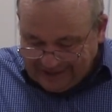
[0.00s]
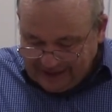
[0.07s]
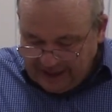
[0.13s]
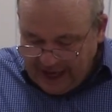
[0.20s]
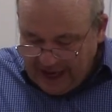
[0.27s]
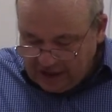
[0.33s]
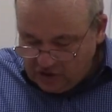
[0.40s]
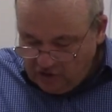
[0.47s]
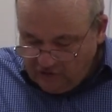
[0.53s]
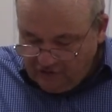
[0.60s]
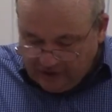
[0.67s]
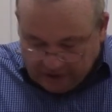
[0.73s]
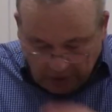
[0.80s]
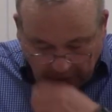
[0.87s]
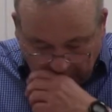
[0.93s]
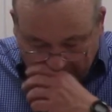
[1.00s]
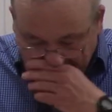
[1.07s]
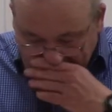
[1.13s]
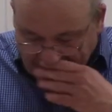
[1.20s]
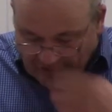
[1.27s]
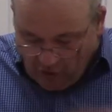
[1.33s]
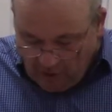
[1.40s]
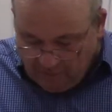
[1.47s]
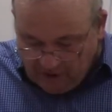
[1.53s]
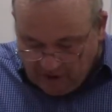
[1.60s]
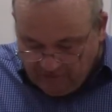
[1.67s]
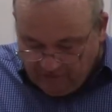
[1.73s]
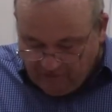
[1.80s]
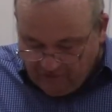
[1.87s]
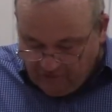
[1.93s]
an actual physical
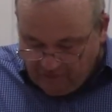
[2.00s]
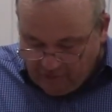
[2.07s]
transformative